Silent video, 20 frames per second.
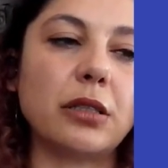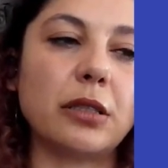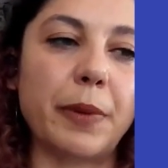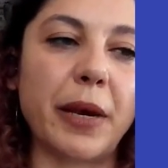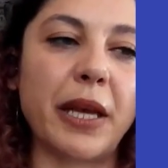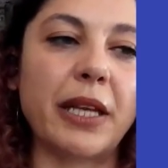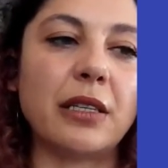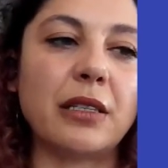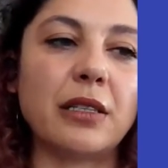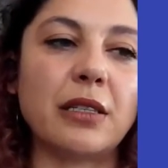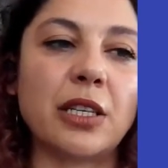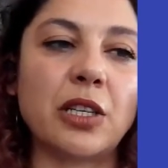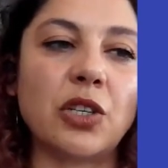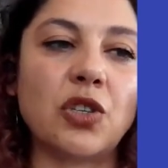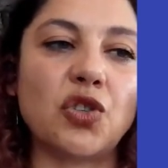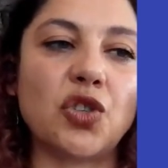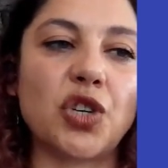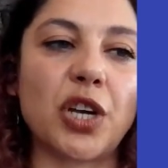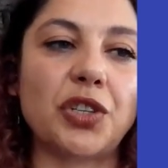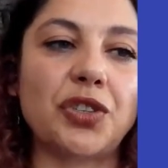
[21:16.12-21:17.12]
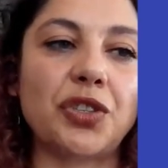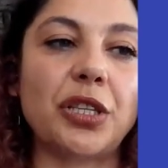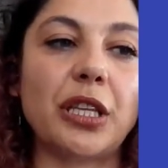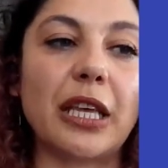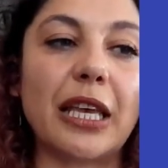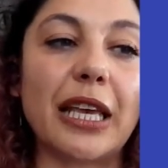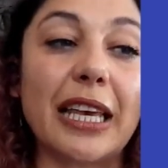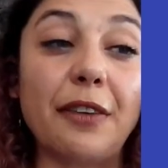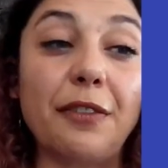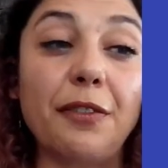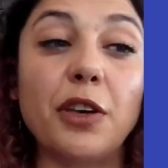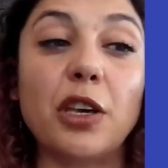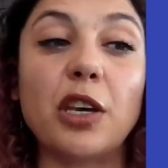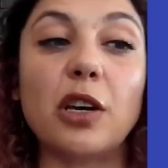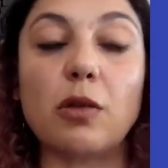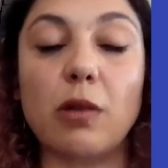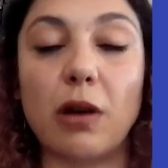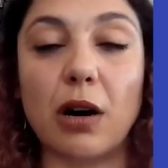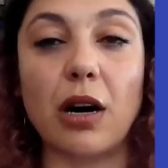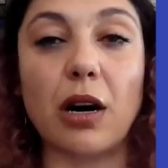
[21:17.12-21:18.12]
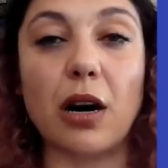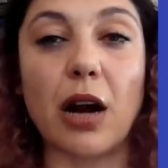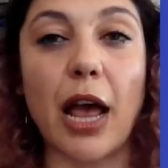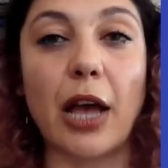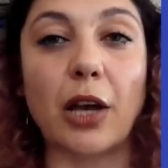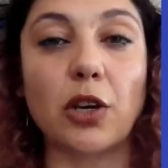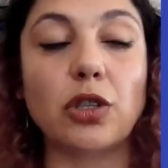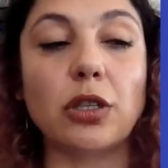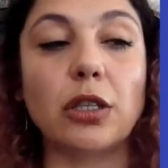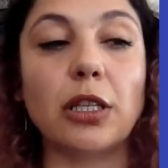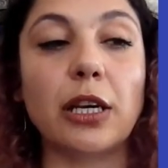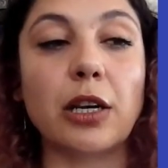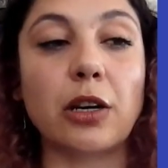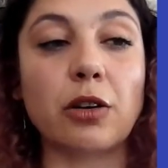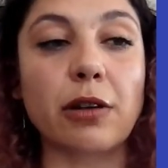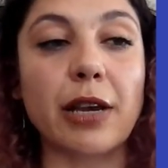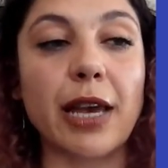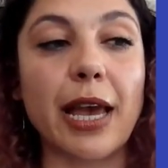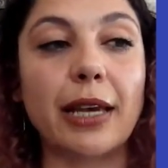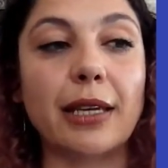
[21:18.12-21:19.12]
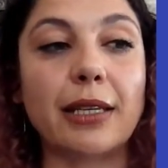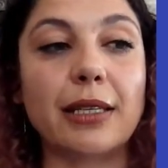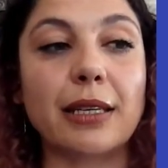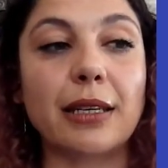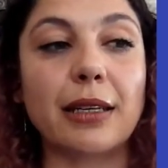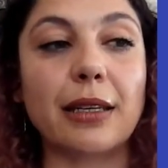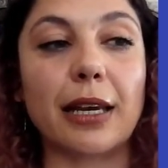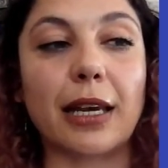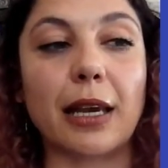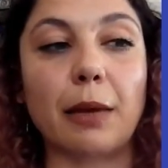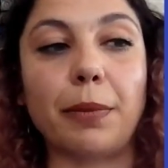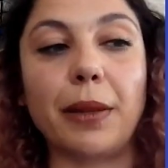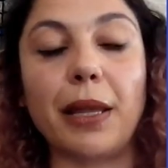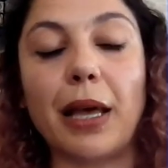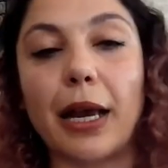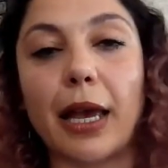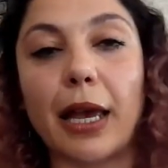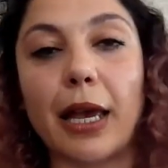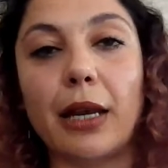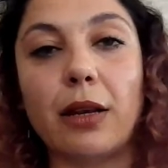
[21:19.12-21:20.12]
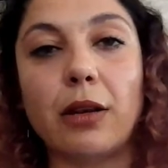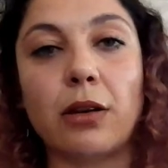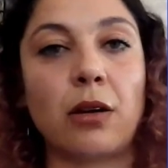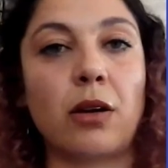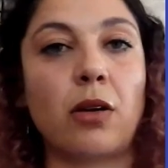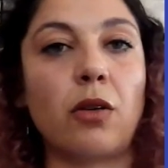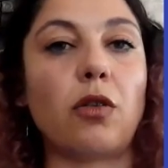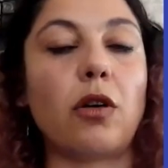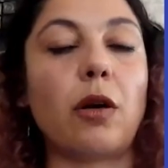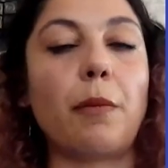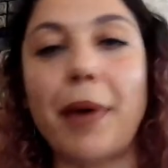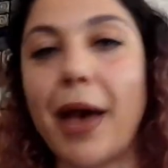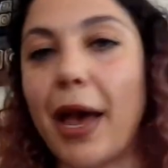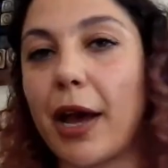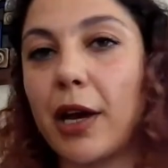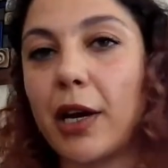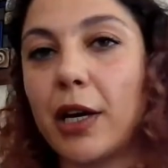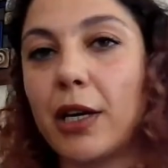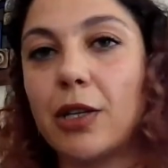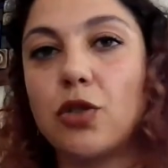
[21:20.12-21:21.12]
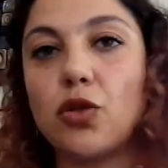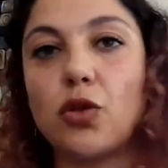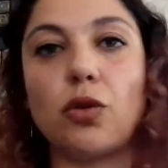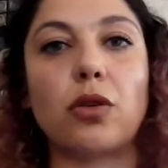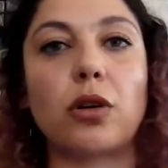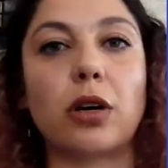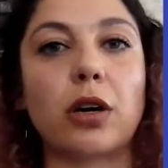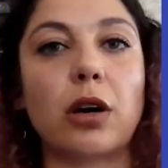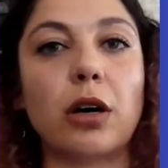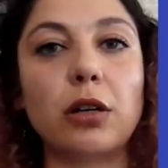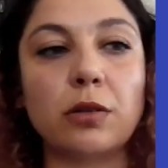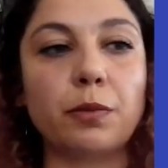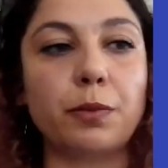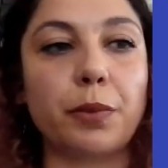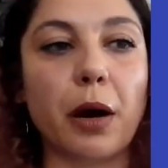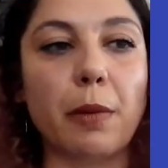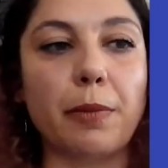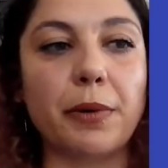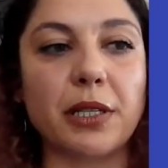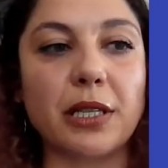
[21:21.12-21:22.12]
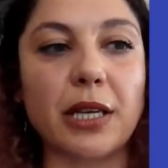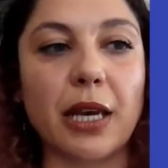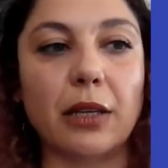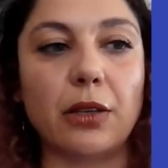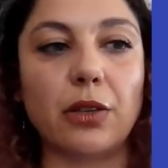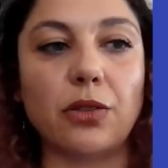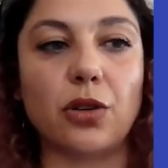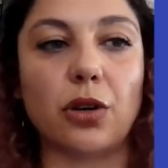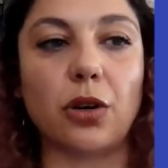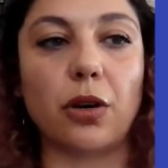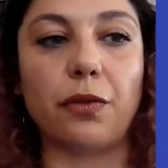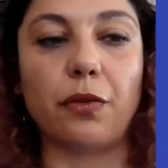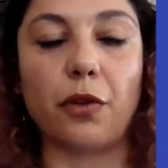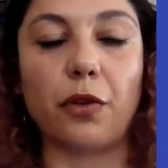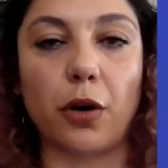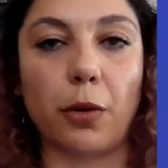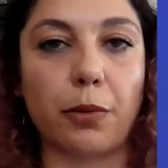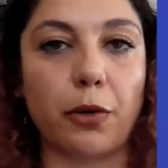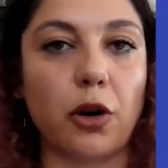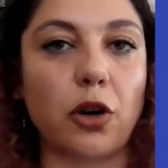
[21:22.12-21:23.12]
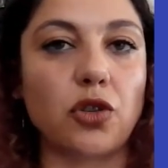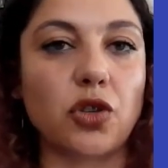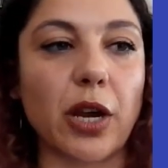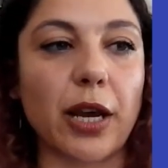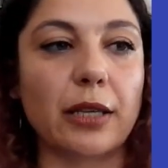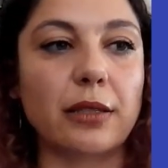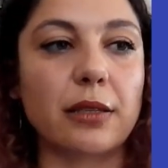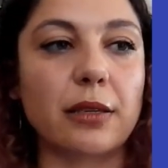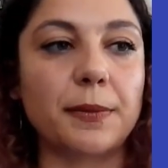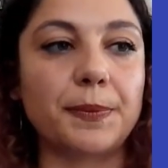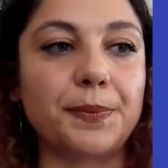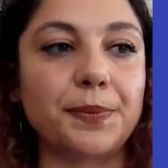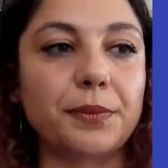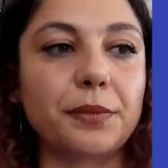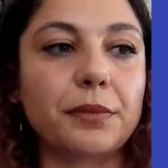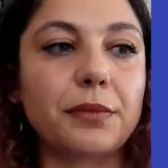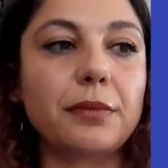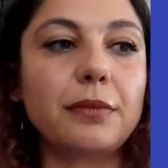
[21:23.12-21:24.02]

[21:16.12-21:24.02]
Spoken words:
dependency injection if you are actually creating like a plugin or a package or a custom property editor for your project.